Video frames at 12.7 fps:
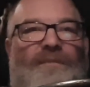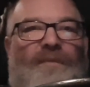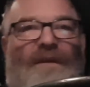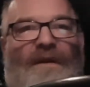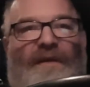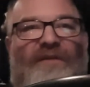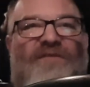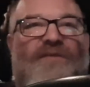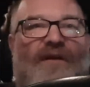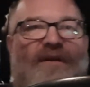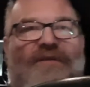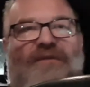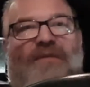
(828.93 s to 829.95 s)
I guess
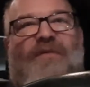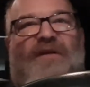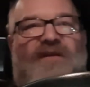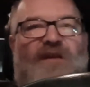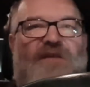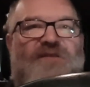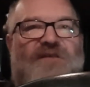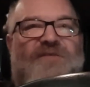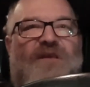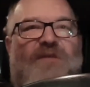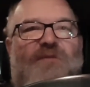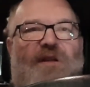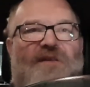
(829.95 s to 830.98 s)
not everybody has the
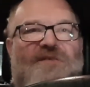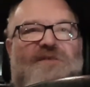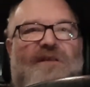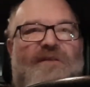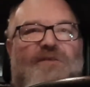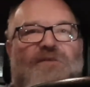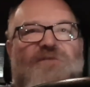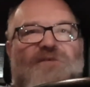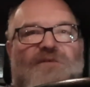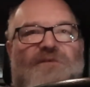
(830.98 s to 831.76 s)
same high standards.